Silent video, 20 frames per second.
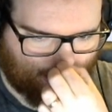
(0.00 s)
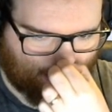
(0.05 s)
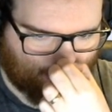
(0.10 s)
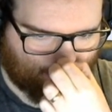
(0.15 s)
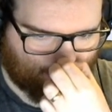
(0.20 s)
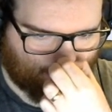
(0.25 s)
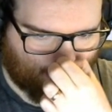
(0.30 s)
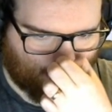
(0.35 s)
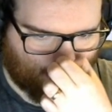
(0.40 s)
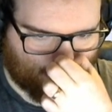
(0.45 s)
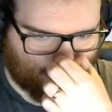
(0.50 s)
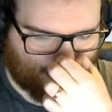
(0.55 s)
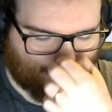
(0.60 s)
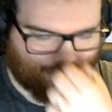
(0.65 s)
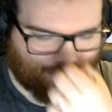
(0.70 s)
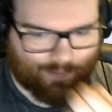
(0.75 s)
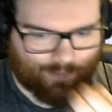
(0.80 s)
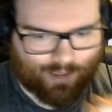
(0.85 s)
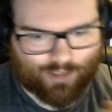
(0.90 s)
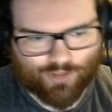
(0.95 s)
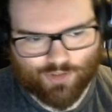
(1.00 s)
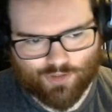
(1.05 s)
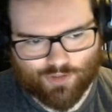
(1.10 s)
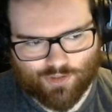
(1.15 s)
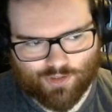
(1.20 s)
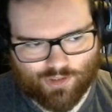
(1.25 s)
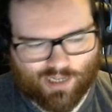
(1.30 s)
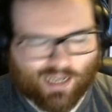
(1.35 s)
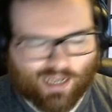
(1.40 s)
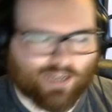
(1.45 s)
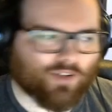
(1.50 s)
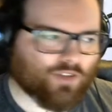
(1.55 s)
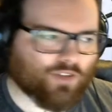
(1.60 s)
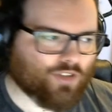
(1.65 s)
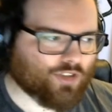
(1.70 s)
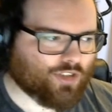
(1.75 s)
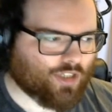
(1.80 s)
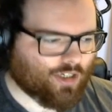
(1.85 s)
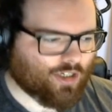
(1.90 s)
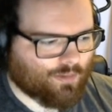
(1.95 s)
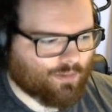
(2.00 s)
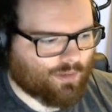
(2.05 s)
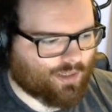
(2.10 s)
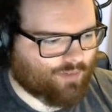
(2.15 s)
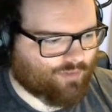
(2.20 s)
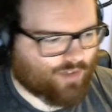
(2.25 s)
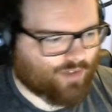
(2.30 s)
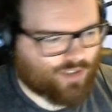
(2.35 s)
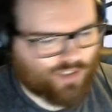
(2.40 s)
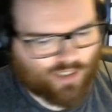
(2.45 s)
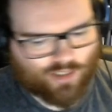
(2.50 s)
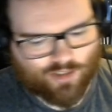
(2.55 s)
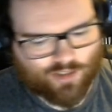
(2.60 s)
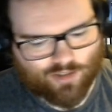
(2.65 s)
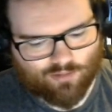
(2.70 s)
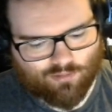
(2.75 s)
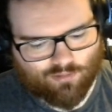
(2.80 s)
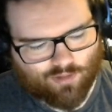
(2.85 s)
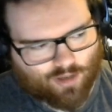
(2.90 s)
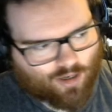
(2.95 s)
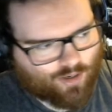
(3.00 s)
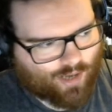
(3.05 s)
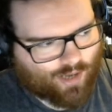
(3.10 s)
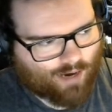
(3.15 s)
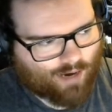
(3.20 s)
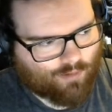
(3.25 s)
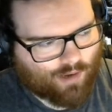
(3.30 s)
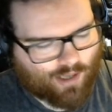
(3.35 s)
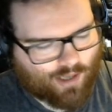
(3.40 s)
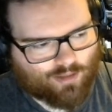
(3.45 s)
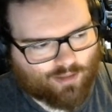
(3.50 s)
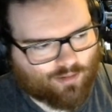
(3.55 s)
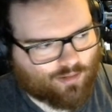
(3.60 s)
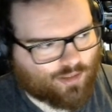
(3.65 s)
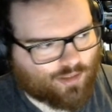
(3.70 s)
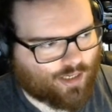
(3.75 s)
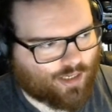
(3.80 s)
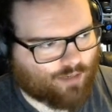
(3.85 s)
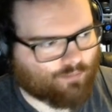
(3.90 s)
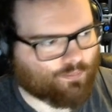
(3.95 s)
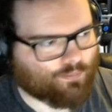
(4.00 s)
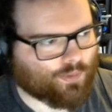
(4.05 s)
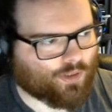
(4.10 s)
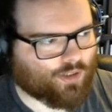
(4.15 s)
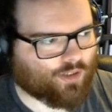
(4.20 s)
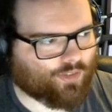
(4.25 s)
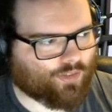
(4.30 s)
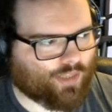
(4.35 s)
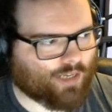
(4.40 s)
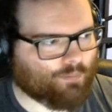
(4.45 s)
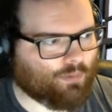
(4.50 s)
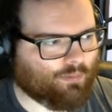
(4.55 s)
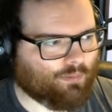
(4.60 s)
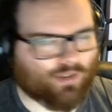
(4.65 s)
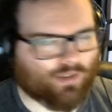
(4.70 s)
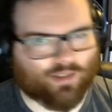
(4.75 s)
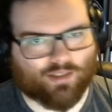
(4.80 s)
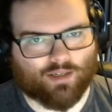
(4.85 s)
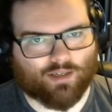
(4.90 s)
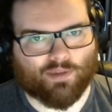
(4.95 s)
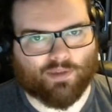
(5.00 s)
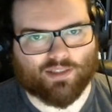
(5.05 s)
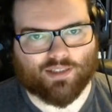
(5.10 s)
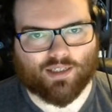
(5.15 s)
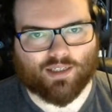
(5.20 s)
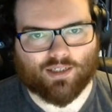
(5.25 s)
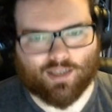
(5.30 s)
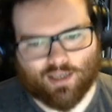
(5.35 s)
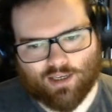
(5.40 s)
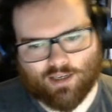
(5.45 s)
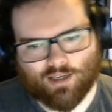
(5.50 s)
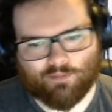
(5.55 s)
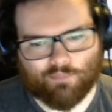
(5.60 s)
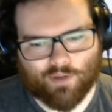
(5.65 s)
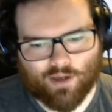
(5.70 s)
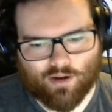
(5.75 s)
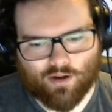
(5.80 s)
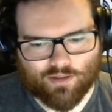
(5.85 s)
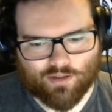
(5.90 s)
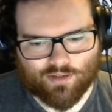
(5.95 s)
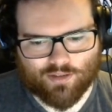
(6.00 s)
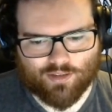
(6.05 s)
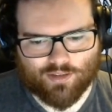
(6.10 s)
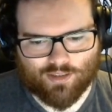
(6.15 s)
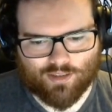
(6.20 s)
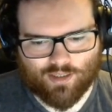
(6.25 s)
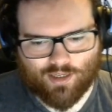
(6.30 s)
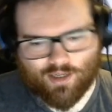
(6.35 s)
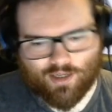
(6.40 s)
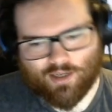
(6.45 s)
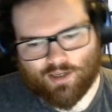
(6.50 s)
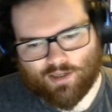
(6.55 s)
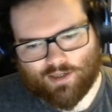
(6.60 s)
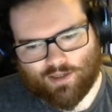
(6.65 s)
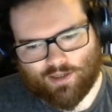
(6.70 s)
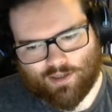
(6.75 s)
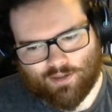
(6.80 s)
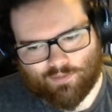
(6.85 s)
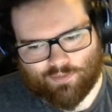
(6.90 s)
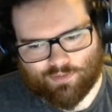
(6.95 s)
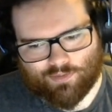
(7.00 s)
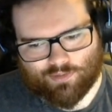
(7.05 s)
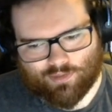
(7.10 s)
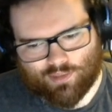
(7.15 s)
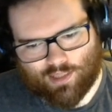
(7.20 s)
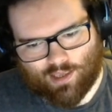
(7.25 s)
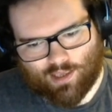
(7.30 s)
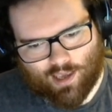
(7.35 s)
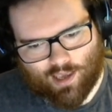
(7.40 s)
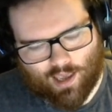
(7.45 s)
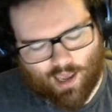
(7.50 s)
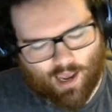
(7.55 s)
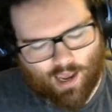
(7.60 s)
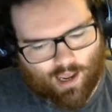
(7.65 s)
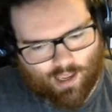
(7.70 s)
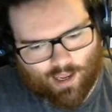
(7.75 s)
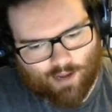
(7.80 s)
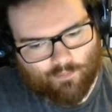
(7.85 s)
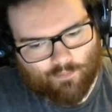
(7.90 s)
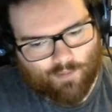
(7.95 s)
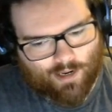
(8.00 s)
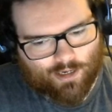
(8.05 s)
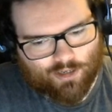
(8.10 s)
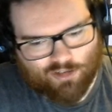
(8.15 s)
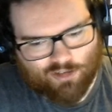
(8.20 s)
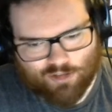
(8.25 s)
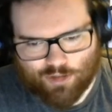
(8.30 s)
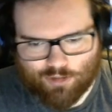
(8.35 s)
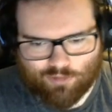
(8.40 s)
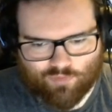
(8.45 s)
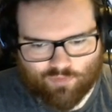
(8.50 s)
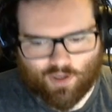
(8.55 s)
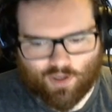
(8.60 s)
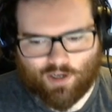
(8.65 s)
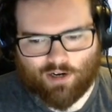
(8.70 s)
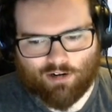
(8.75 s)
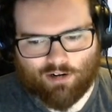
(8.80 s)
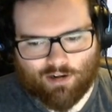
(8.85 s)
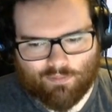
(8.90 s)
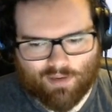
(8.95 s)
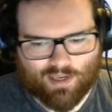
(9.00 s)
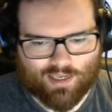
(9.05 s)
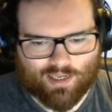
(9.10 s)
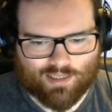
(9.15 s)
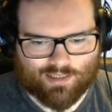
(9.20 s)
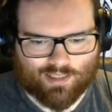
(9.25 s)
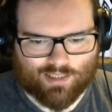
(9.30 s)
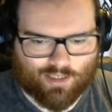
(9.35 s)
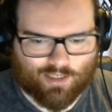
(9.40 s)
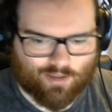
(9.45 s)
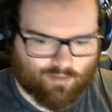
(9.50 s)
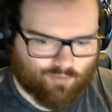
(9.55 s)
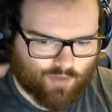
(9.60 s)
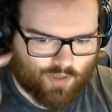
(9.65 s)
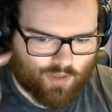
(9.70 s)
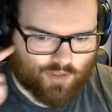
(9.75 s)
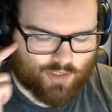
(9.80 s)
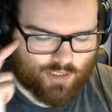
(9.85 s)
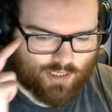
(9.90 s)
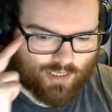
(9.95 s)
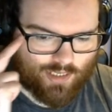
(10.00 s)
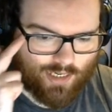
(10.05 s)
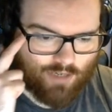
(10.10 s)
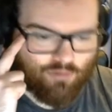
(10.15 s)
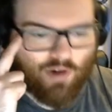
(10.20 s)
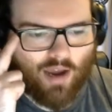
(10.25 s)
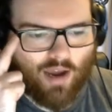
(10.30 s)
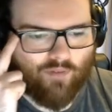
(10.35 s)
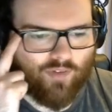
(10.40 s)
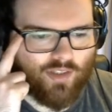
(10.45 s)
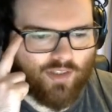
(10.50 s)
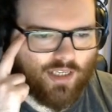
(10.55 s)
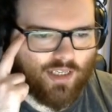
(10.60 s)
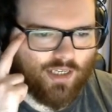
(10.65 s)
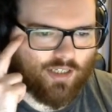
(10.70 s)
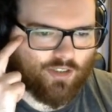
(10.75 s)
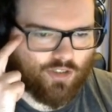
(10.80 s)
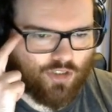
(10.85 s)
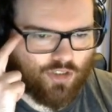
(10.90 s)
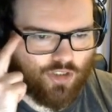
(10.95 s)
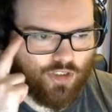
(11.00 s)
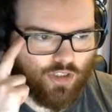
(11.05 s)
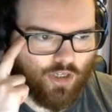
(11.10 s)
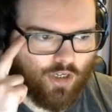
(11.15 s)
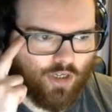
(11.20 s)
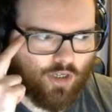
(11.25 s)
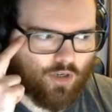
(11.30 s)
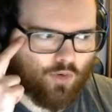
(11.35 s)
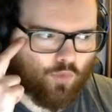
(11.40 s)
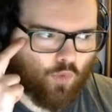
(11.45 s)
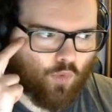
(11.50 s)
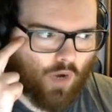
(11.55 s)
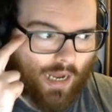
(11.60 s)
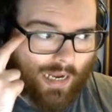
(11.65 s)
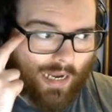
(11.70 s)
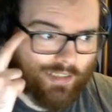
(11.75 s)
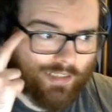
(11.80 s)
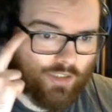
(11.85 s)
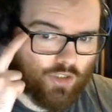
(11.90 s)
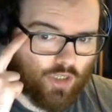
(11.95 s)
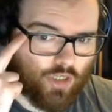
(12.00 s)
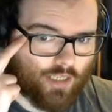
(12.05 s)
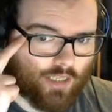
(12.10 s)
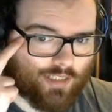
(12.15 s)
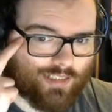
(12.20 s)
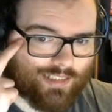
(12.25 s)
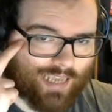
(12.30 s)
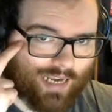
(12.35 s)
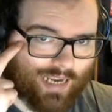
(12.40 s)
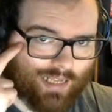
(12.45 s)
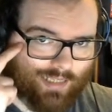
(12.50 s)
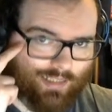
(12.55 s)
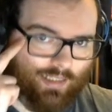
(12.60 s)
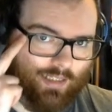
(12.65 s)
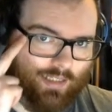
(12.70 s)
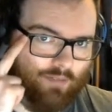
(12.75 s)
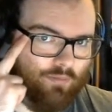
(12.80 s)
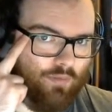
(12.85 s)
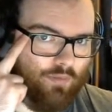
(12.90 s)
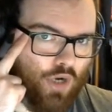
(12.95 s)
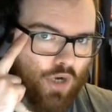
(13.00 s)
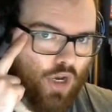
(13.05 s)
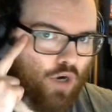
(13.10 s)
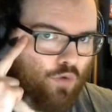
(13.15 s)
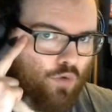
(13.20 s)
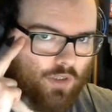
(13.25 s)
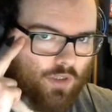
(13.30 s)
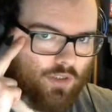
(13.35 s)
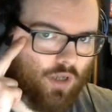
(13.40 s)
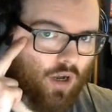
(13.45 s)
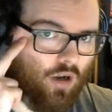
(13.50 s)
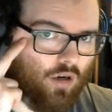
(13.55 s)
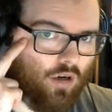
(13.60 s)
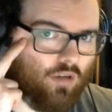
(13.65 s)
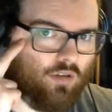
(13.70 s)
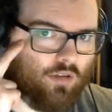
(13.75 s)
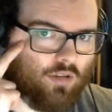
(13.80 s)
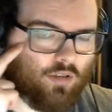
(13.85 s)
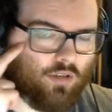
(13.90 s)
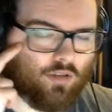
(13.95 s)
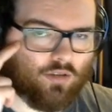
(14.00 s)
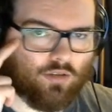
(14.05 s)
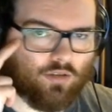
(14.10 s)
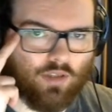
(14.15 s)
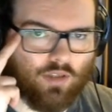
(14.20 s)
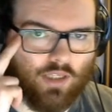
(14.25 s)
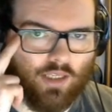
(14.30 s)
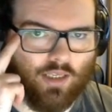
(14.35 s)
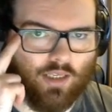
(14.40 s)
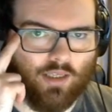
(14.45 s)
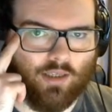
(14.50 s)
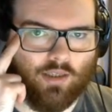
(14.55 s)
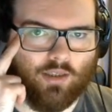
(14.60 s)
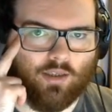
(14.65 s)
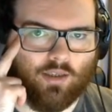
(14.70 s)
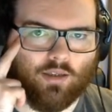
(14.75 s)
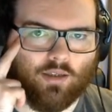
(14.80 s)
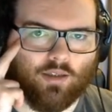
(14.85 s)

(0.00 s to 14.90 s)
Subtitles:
Because I want to make sure I could just talk about differentiation on how I use it, but that probably isn't the best idea because I may go too far, it might get slightly confusing, and I'd rather teach what I exactly know is on the